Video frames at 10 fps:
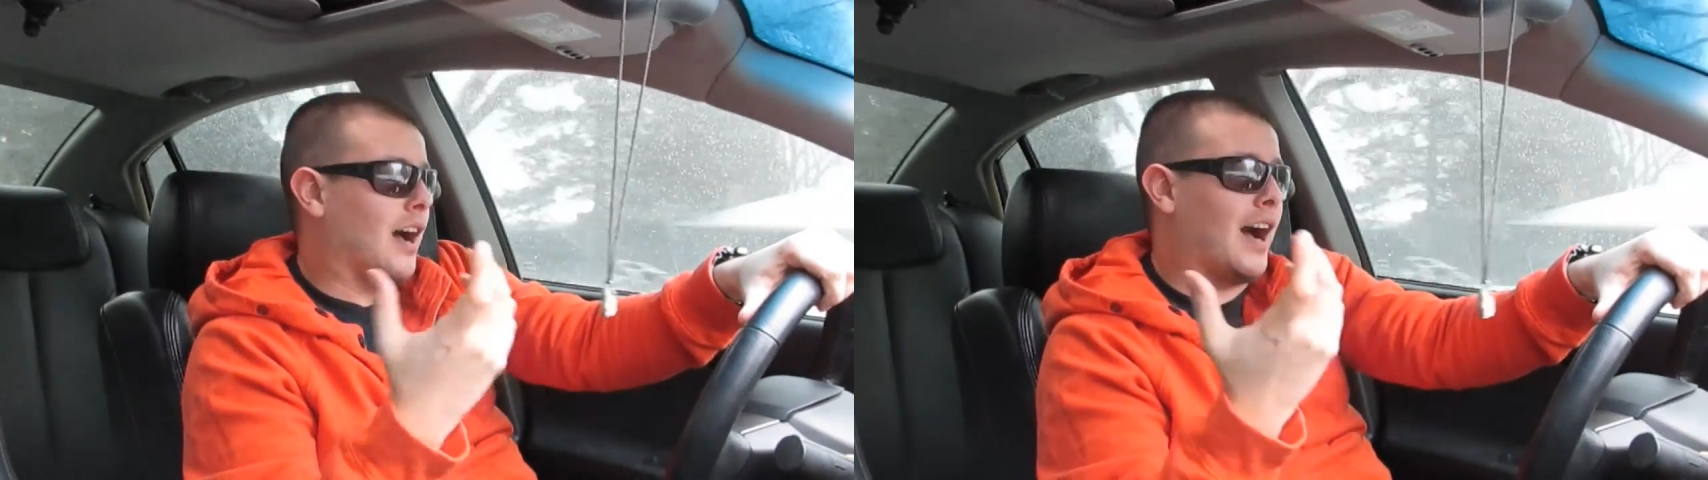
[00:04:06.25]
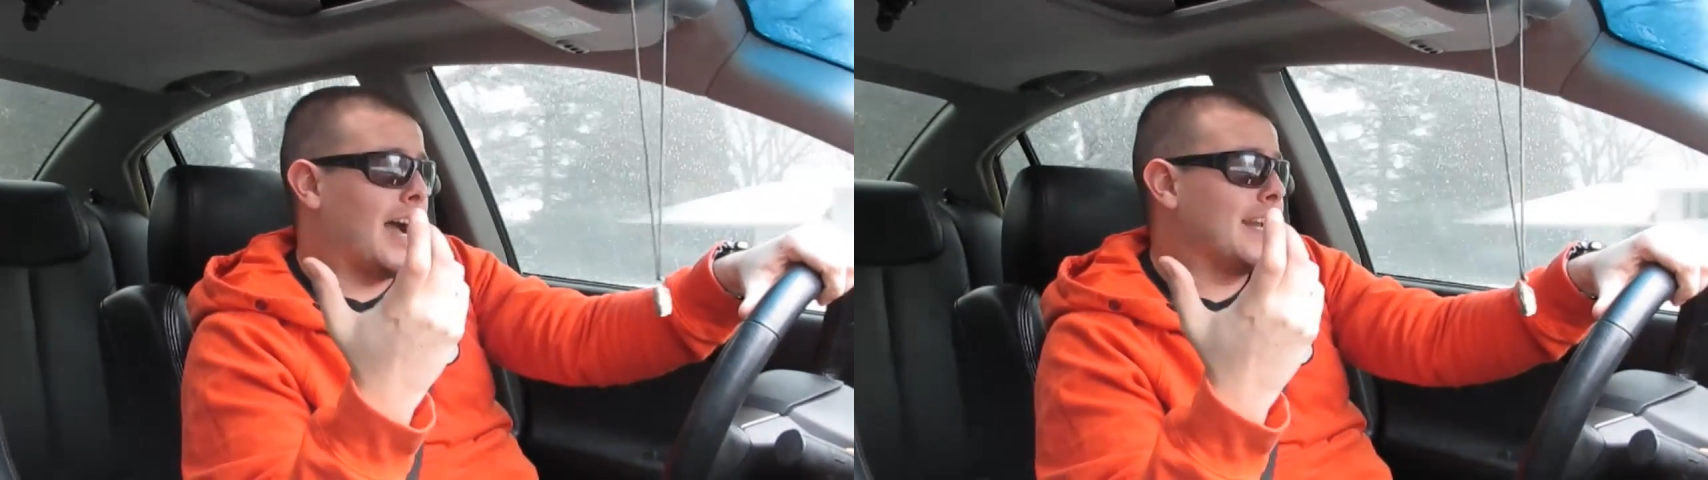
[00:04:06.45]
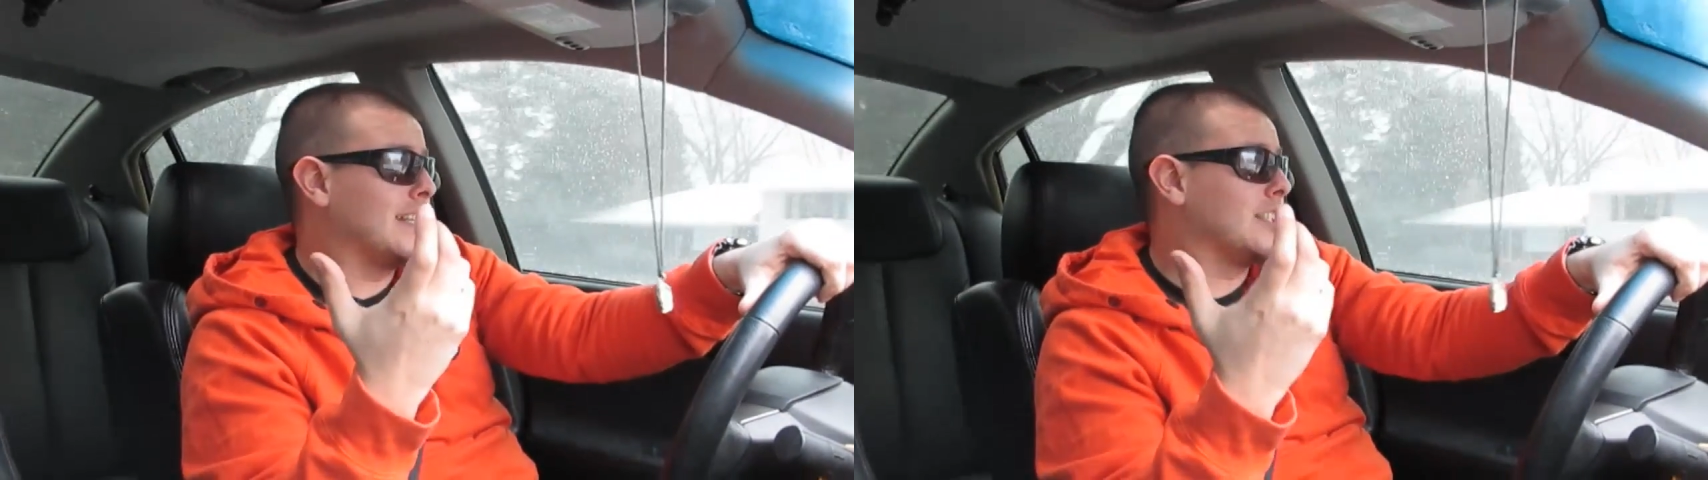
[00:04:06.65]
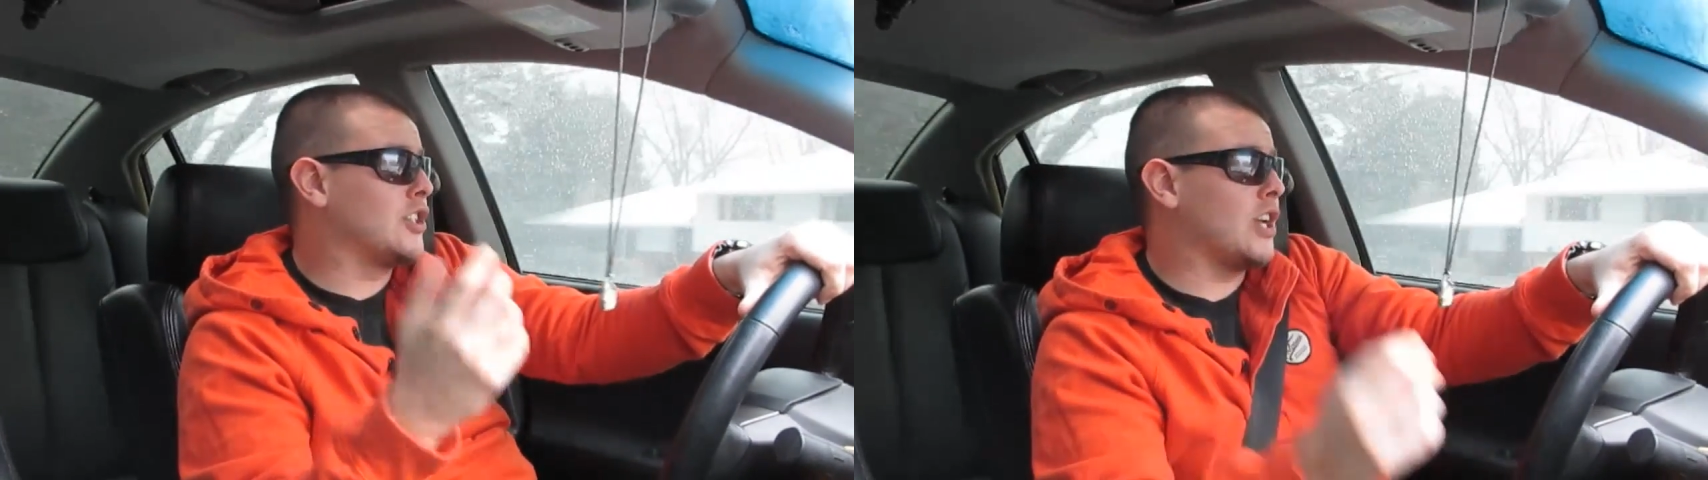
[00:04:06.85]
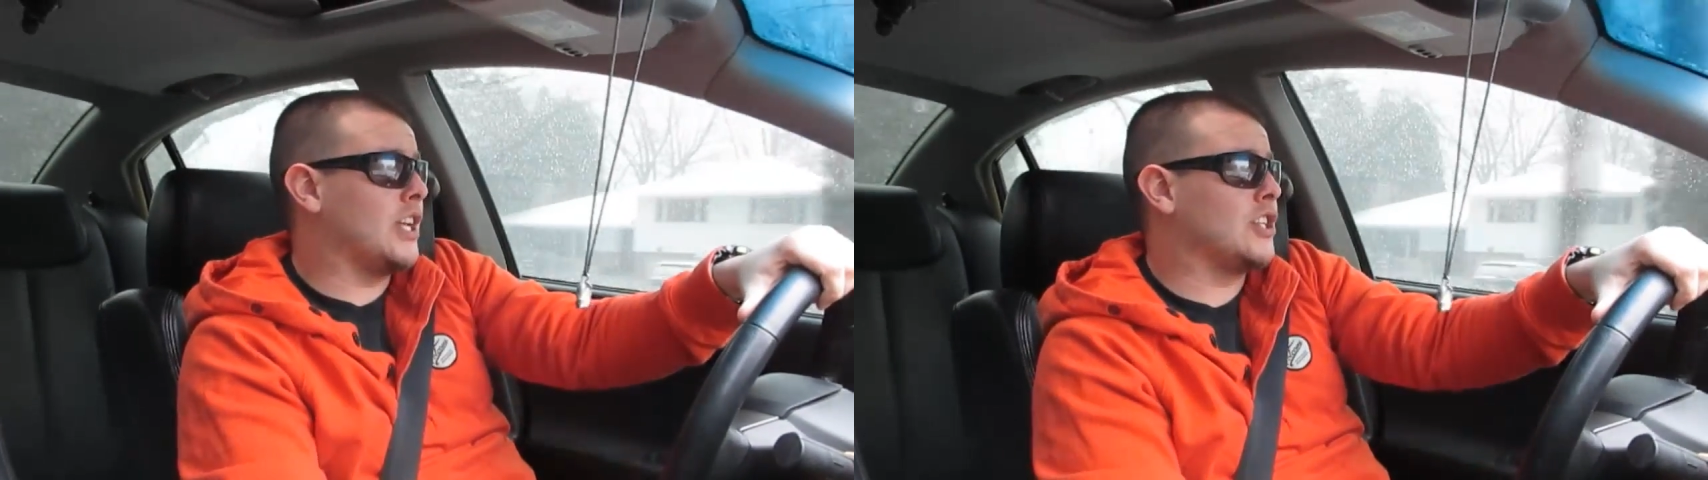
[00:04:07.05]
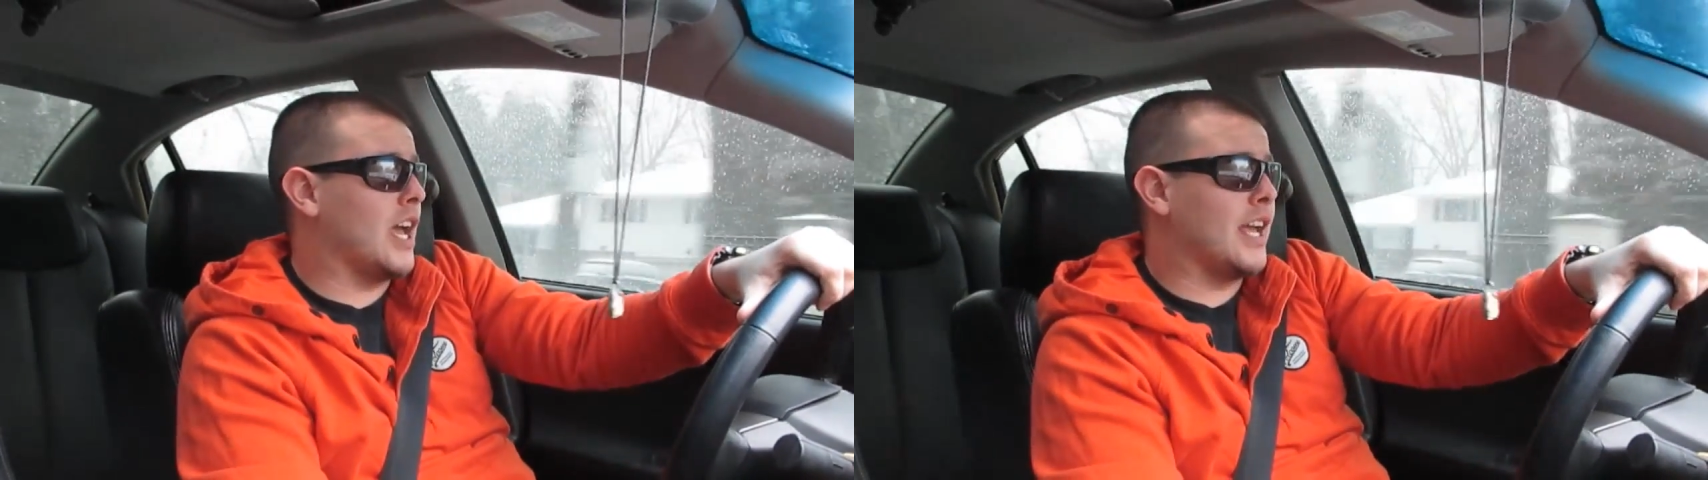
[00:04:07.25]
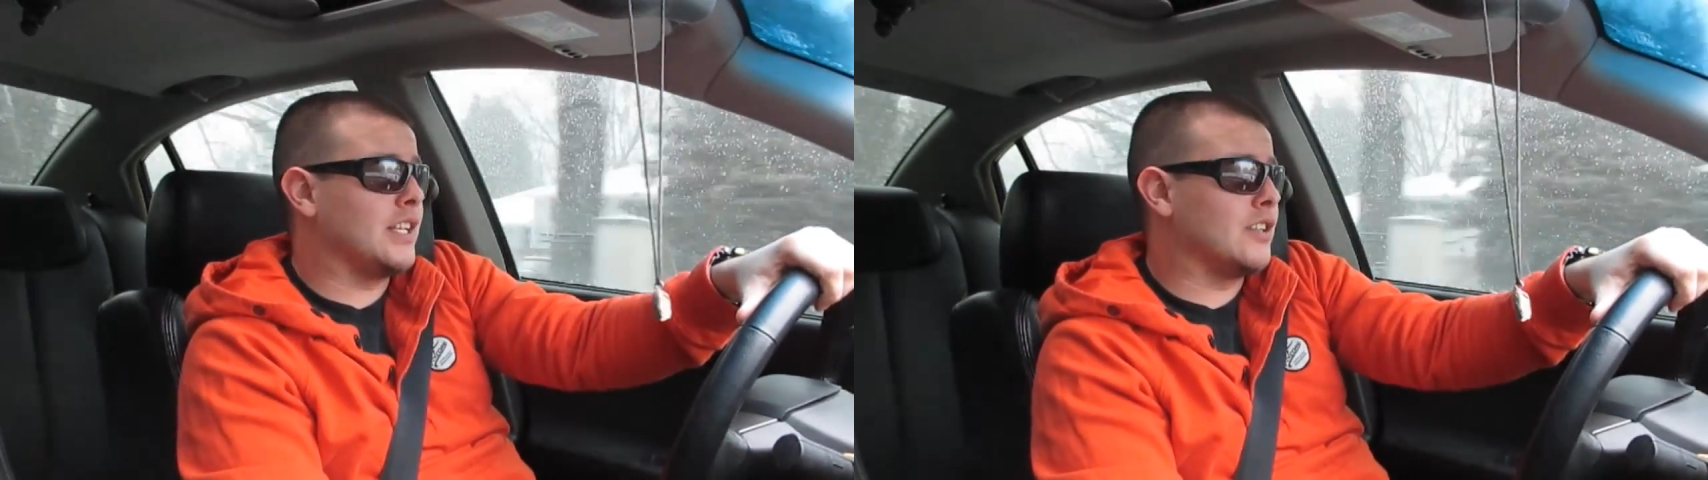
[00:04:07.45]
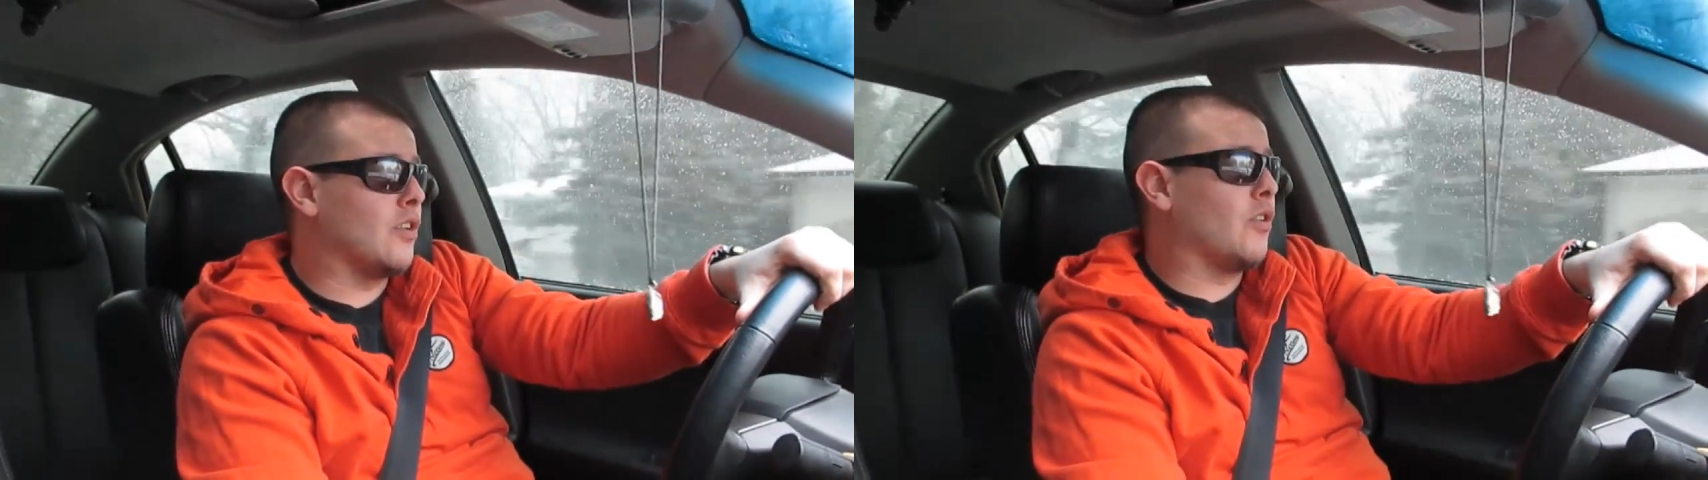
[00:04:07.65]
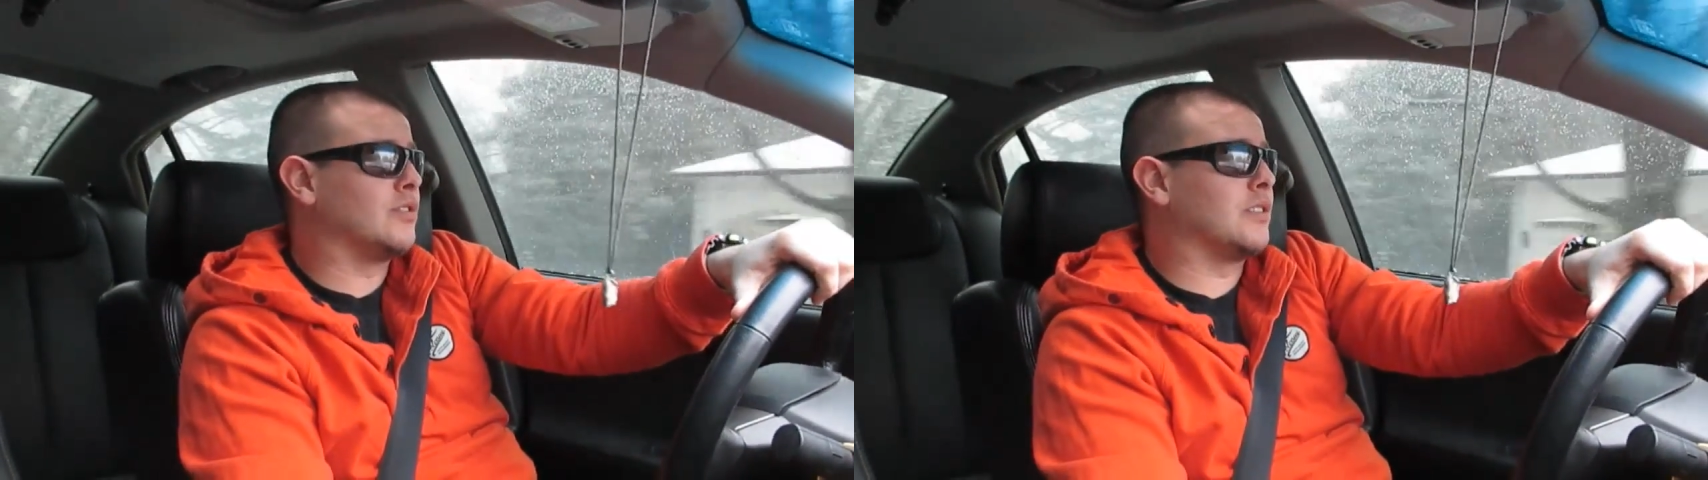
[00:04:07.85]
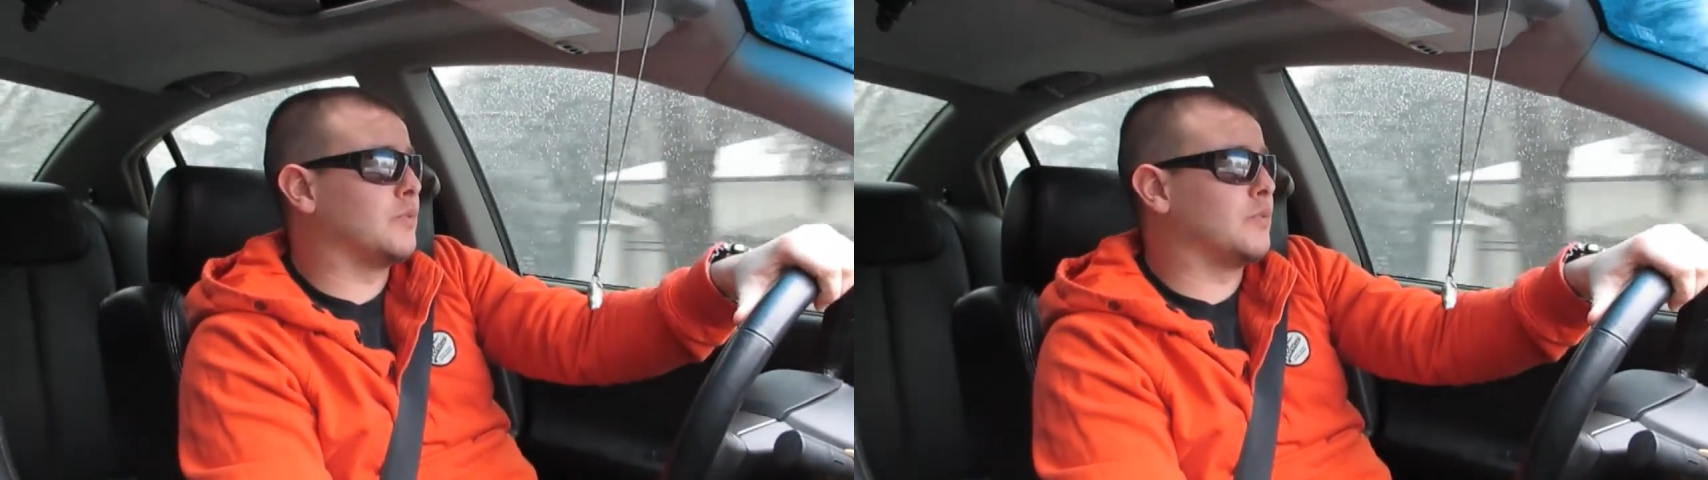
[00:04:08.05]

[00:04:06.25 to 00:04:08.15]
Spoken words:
I didn't change any of those,